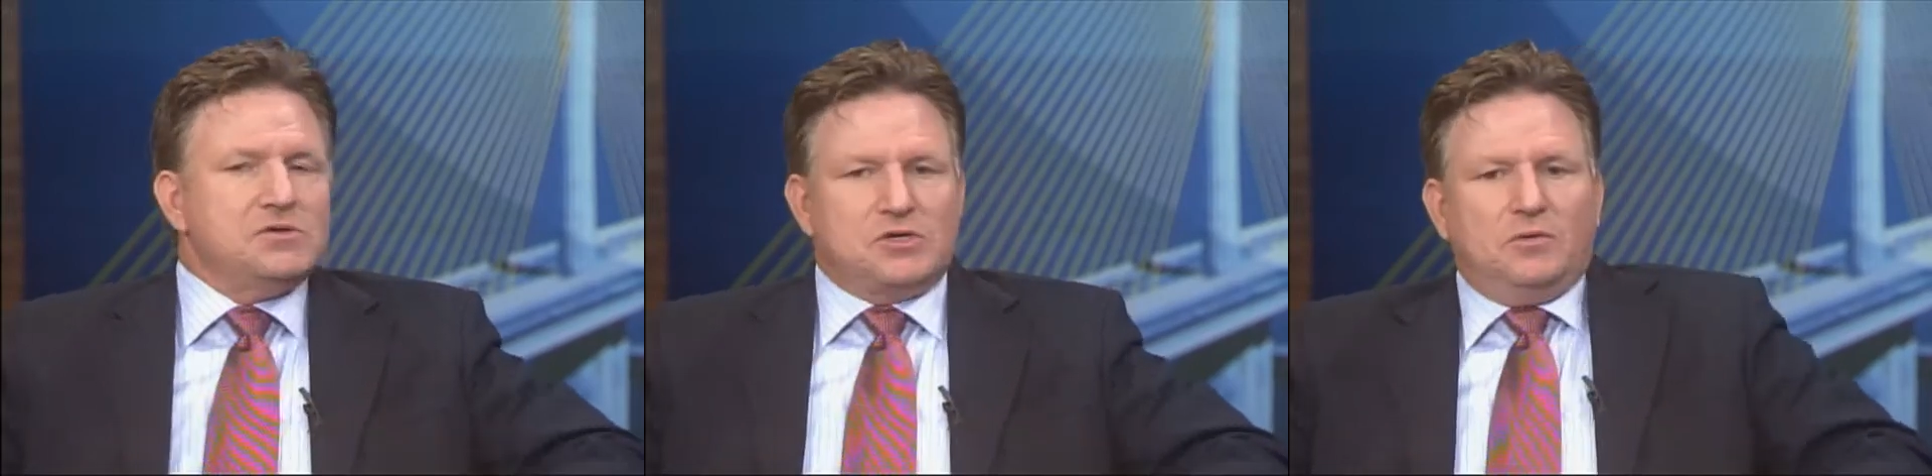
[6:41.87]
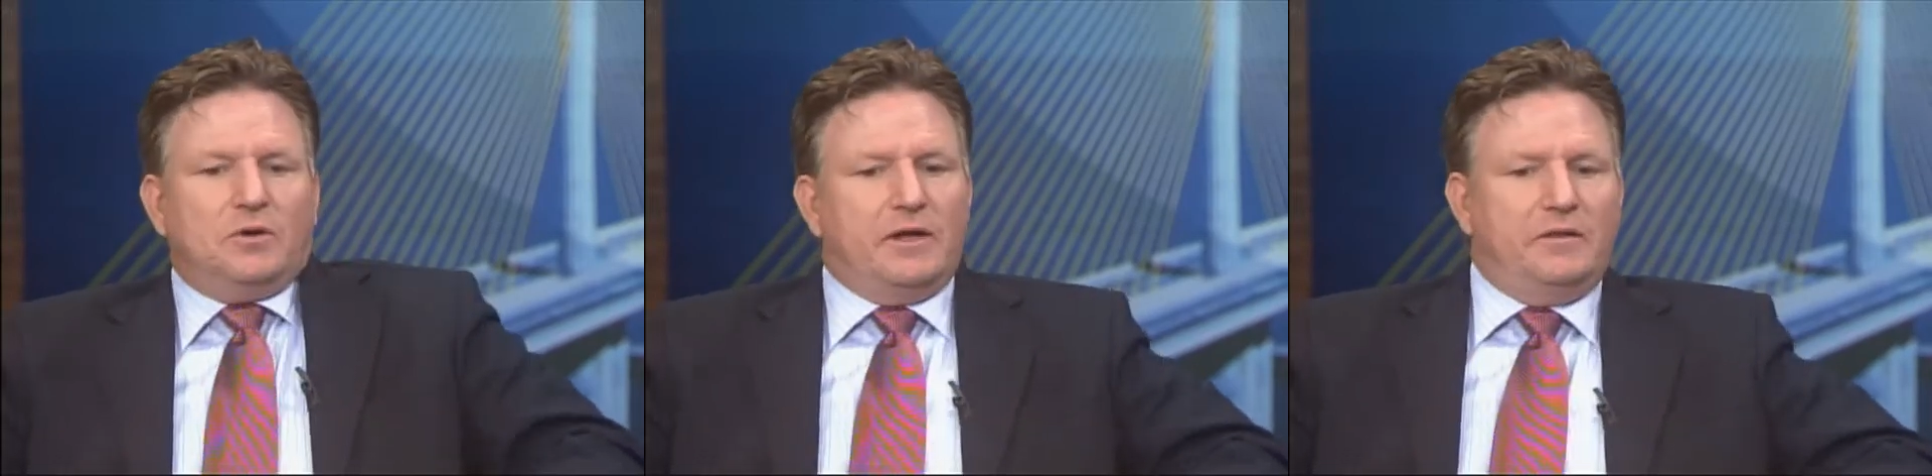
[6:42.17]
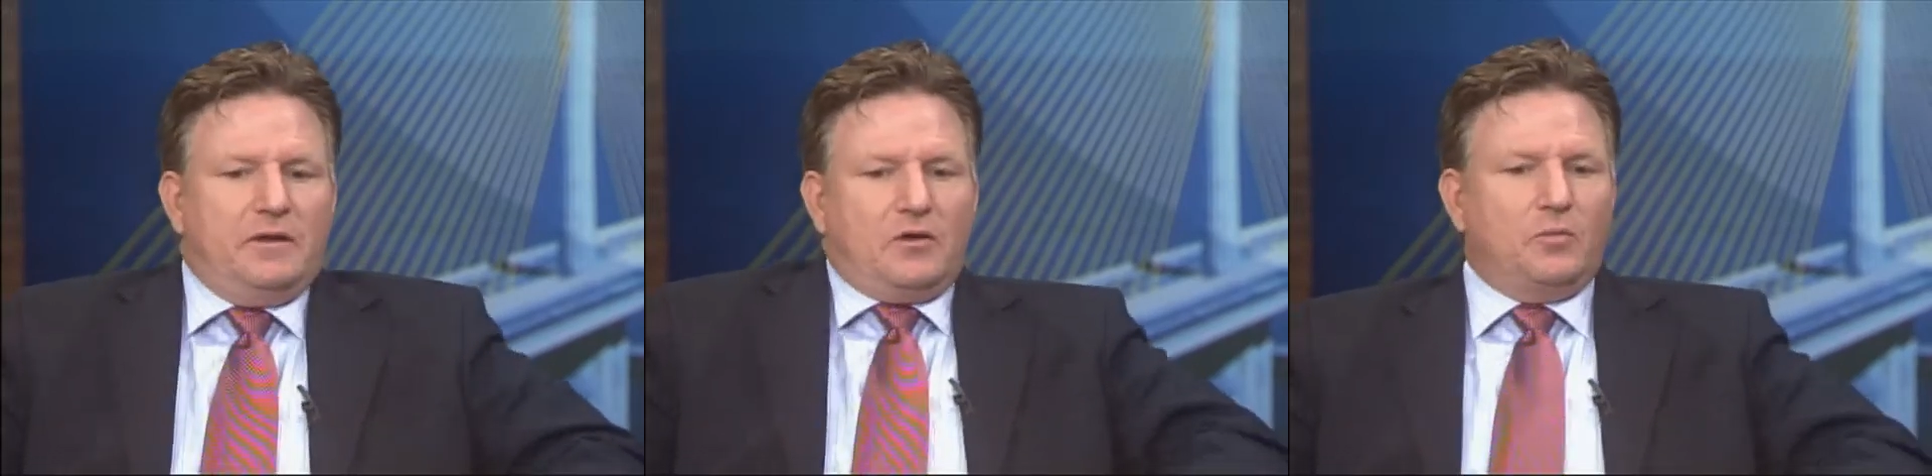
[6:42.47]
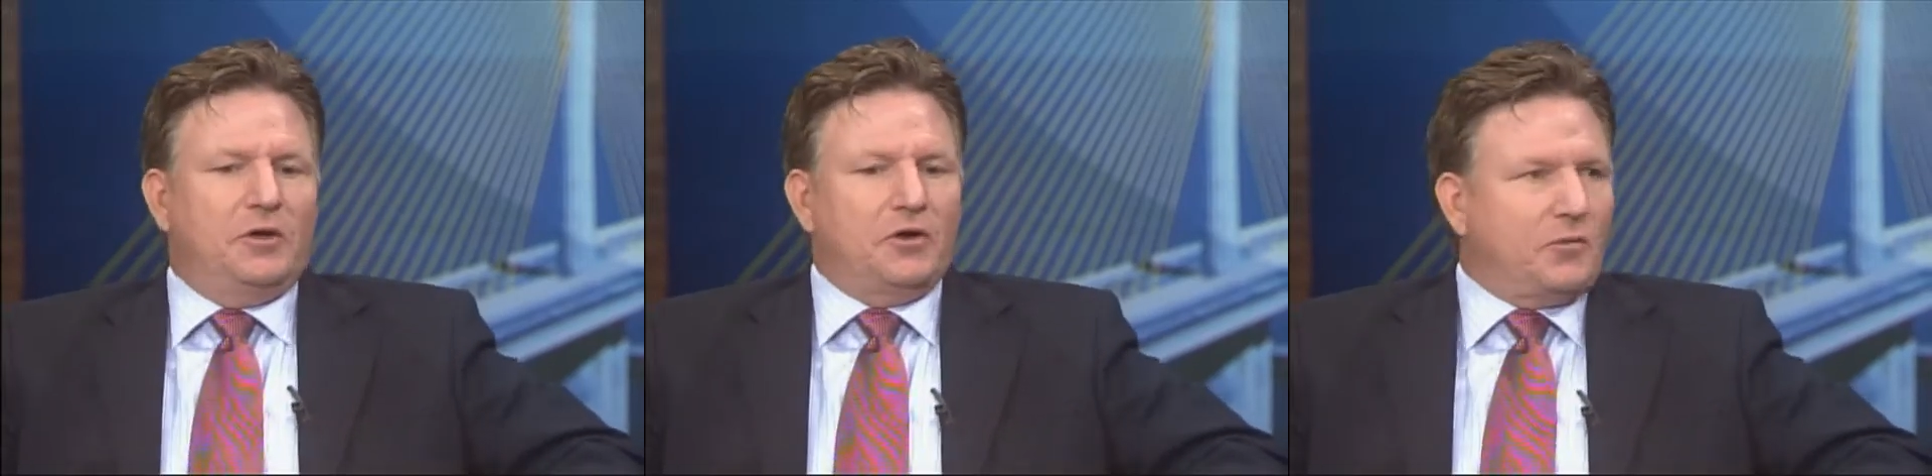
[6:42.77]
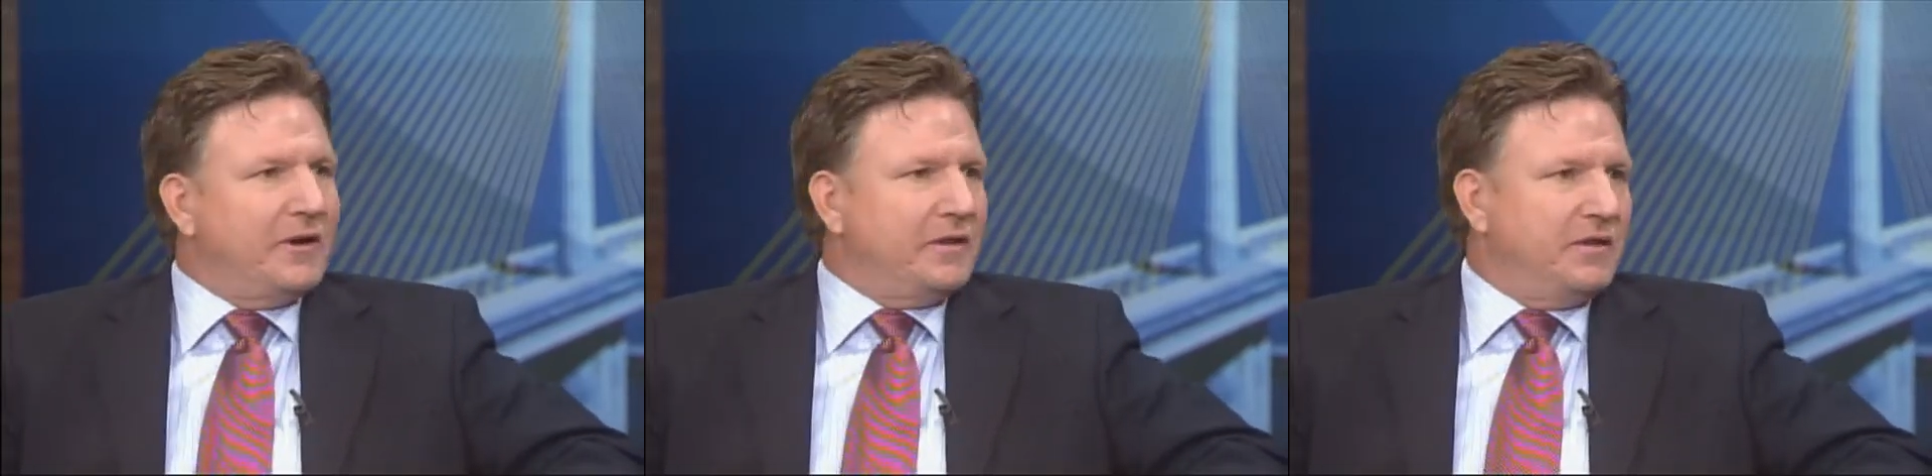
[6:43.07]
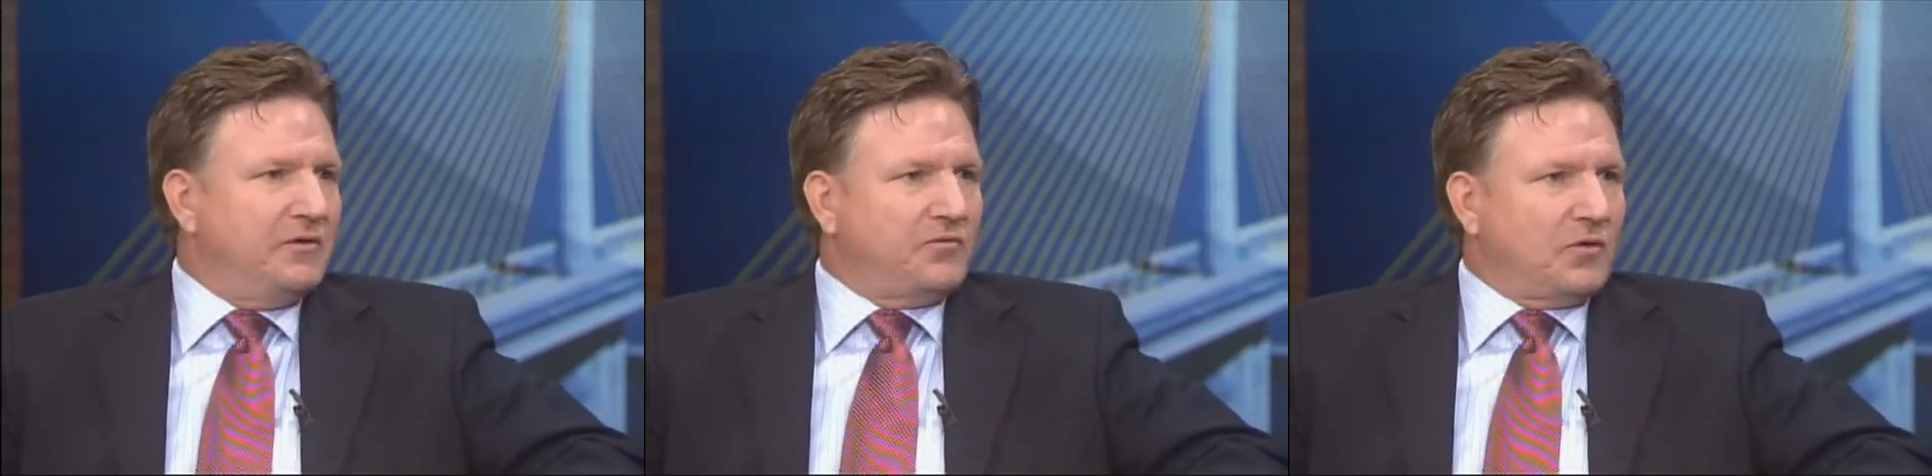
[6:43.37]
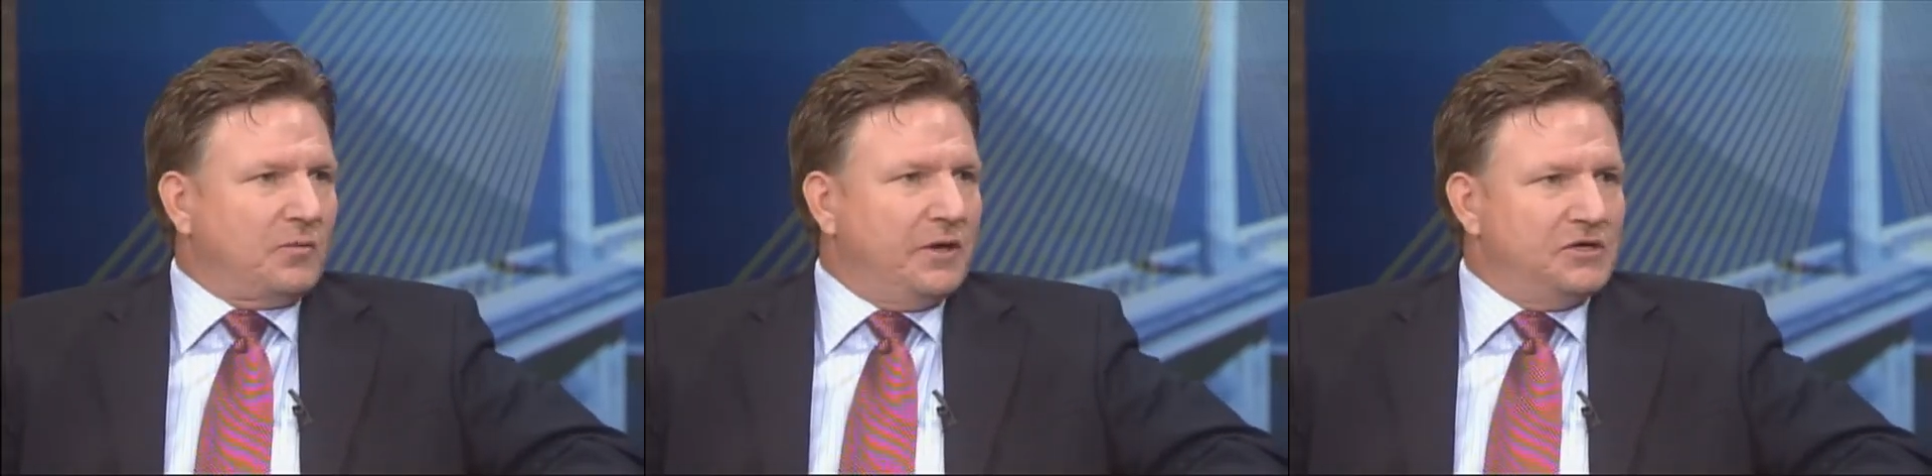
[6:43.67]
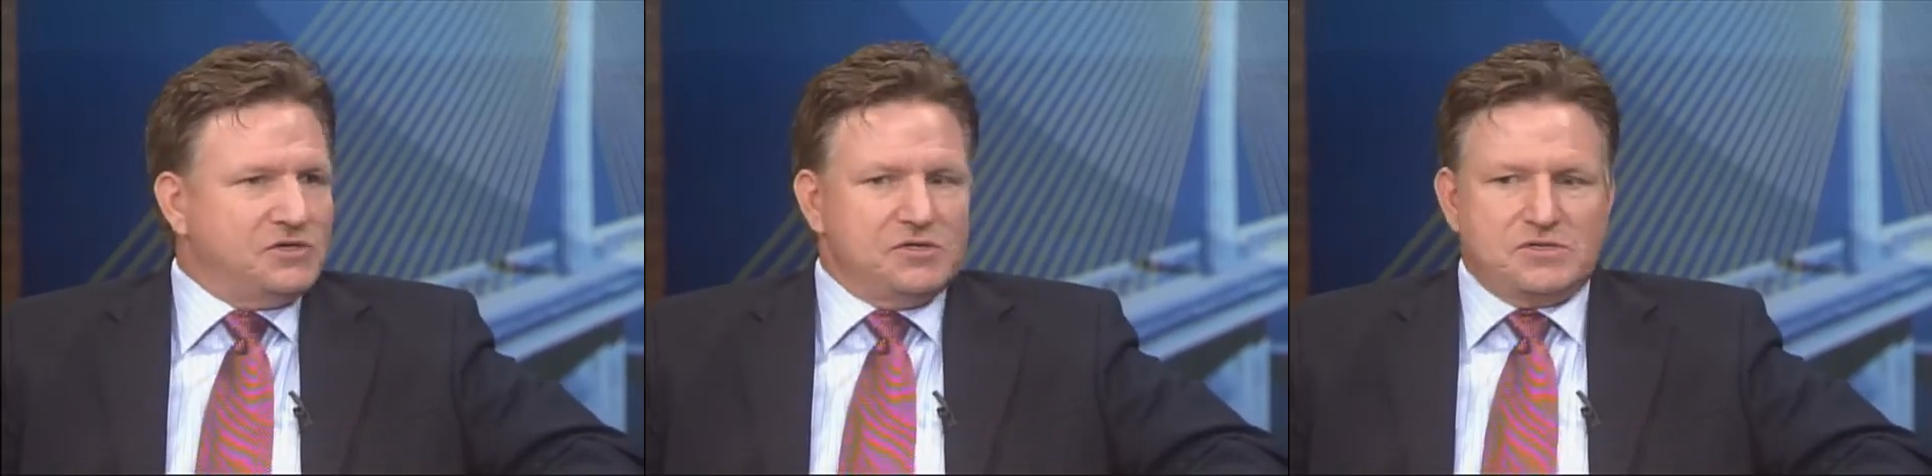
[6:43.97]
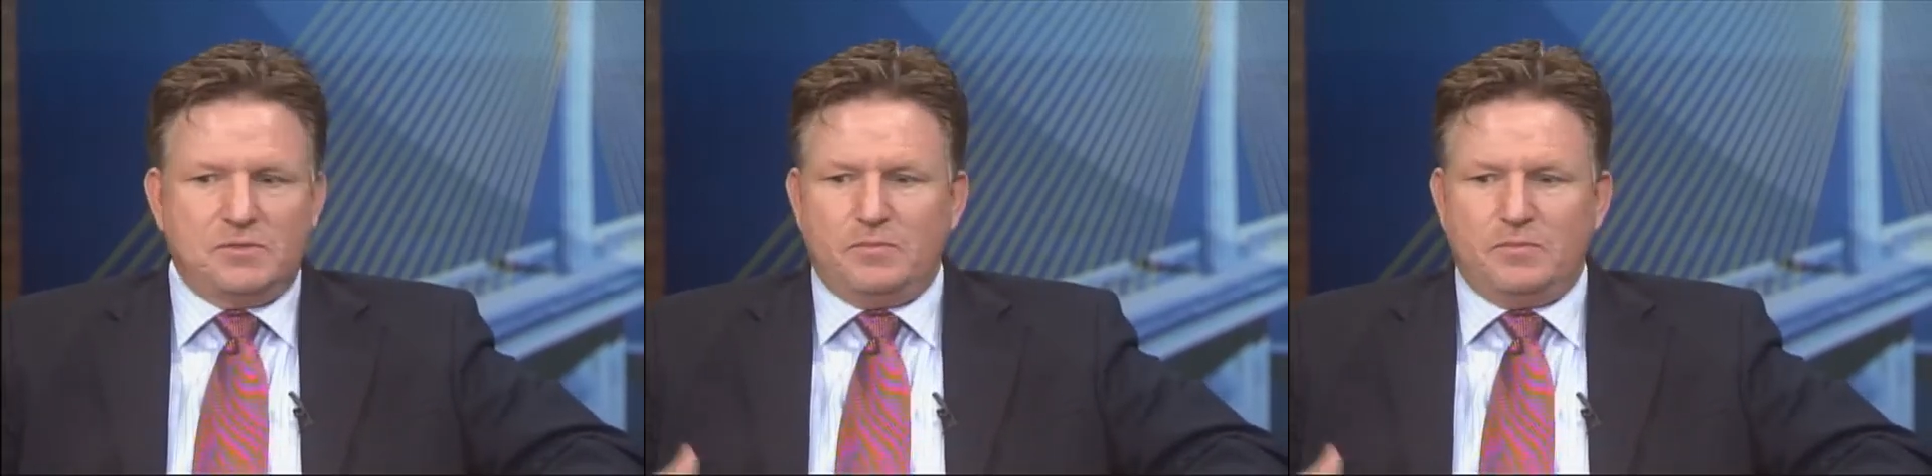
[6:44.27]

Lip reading: So I think it'll be a great thing for our patients,